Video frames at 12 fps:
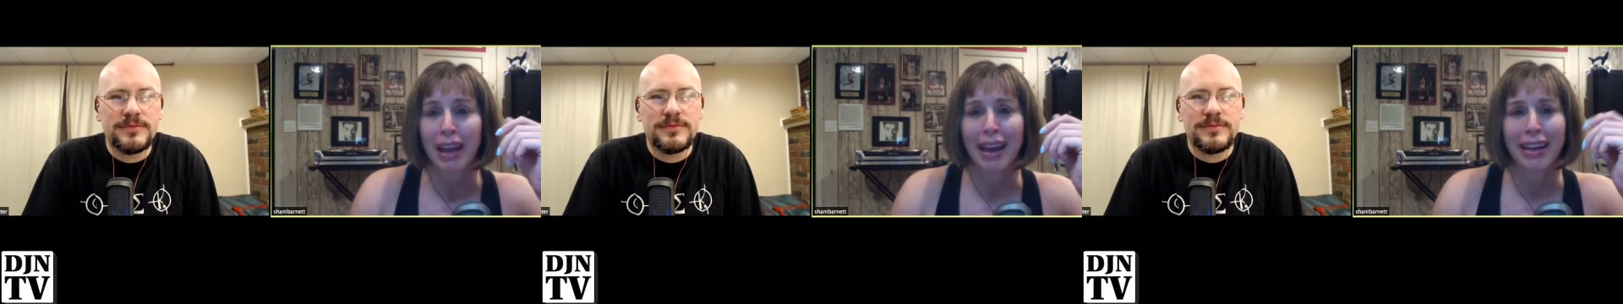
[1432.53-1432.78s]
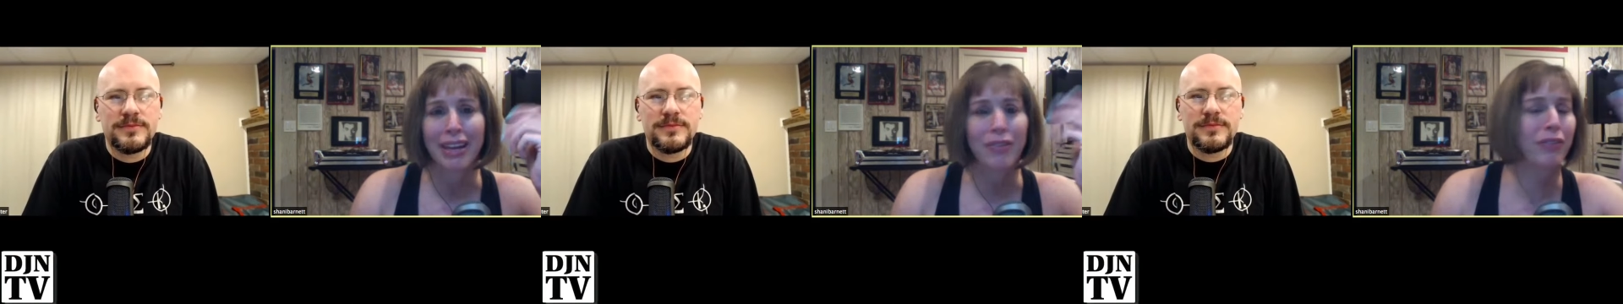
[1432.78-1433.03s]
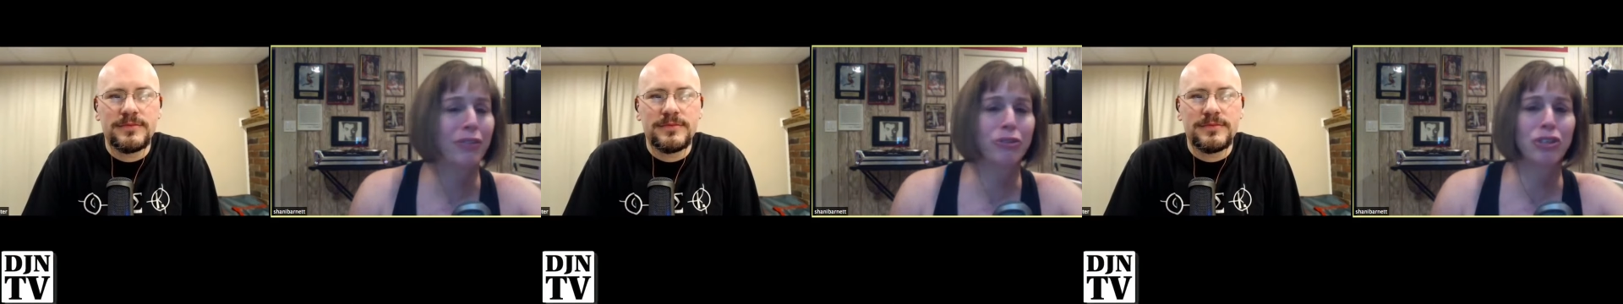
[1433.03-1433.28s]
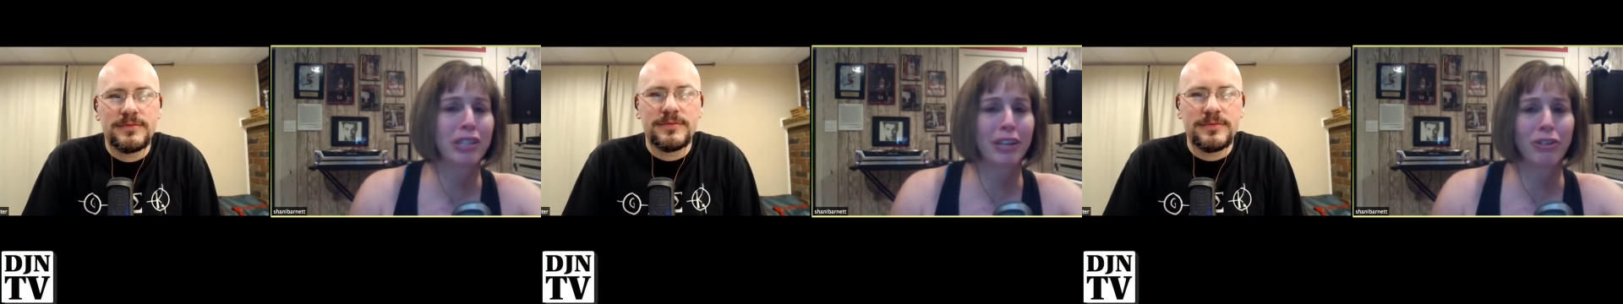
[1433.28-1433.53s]
Speaker 1: And even if you're
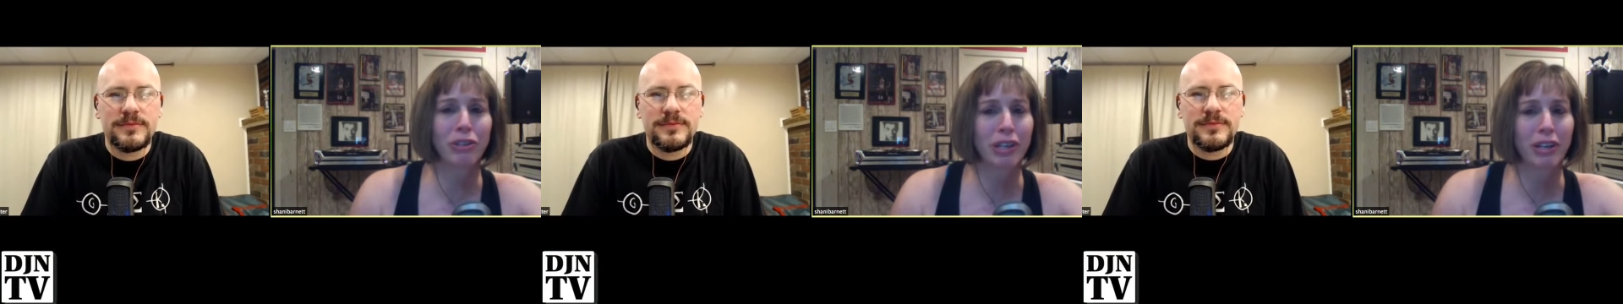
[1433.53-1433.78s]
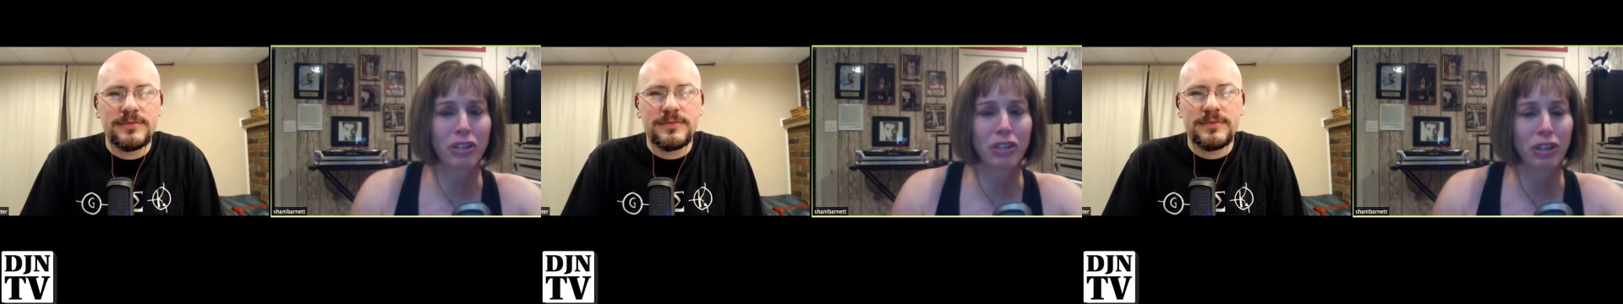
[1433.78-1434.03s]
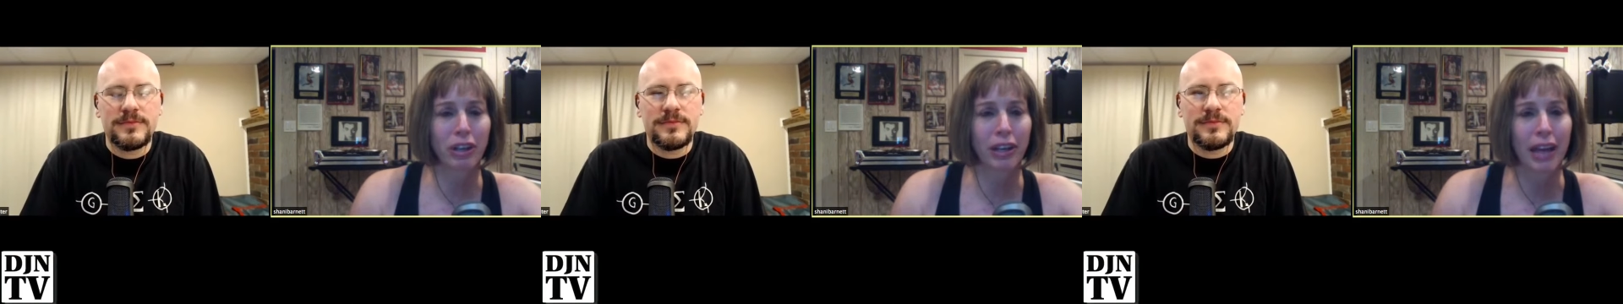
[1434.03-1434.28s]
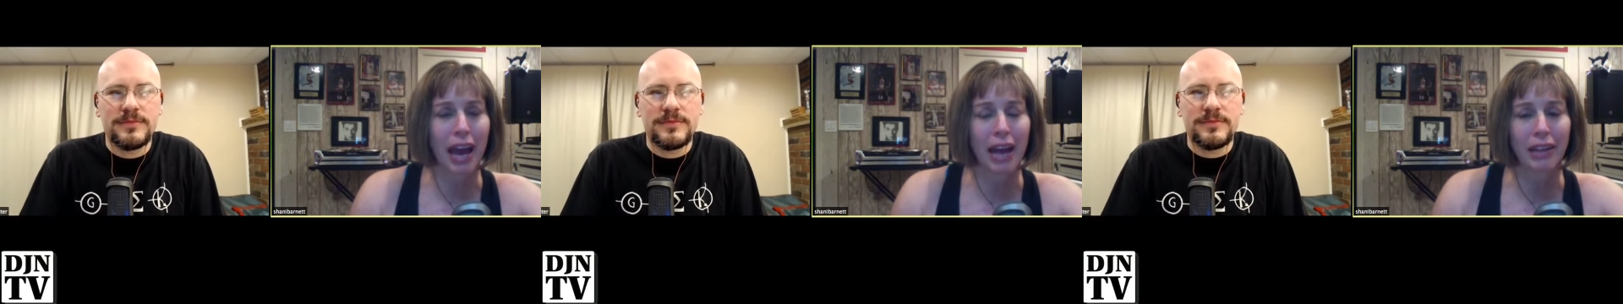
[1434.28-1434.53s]
just interested in just
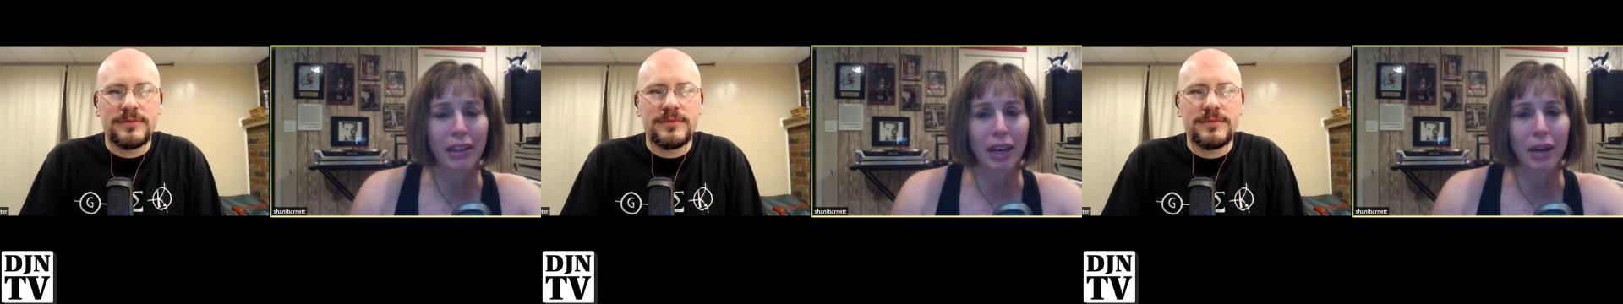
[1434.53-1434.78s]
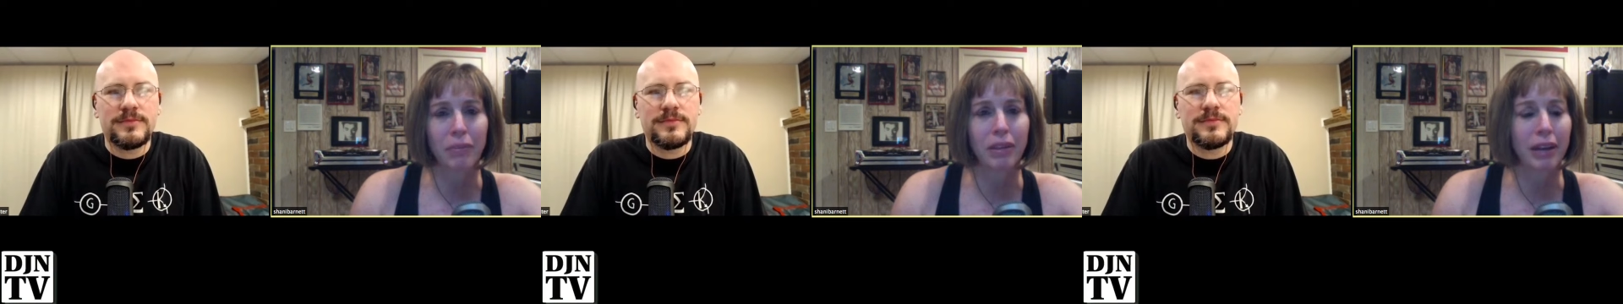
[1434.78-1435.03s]
looking at them,